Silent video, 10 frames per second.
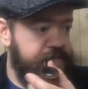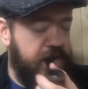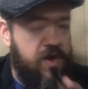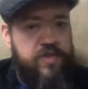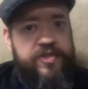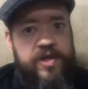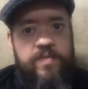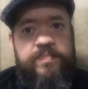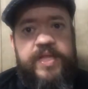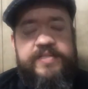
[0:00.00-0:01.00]
Hearth and
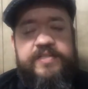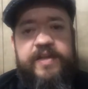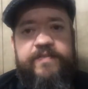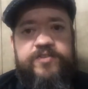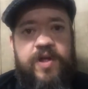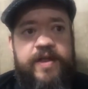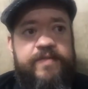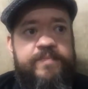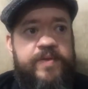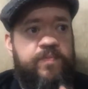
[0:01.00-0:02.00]
Home blends that I've tried
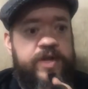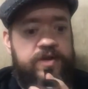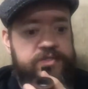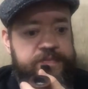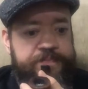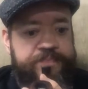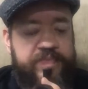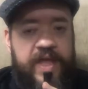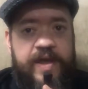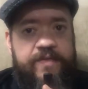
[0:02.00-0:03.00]
have been winners,
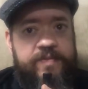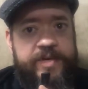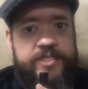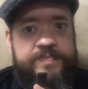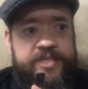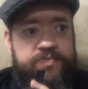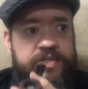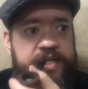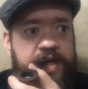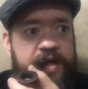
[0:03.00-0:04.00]
and everybody speaks
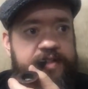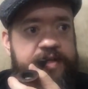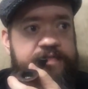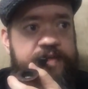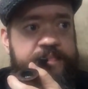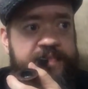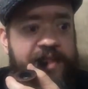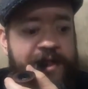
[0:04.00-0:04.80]
really highly of them.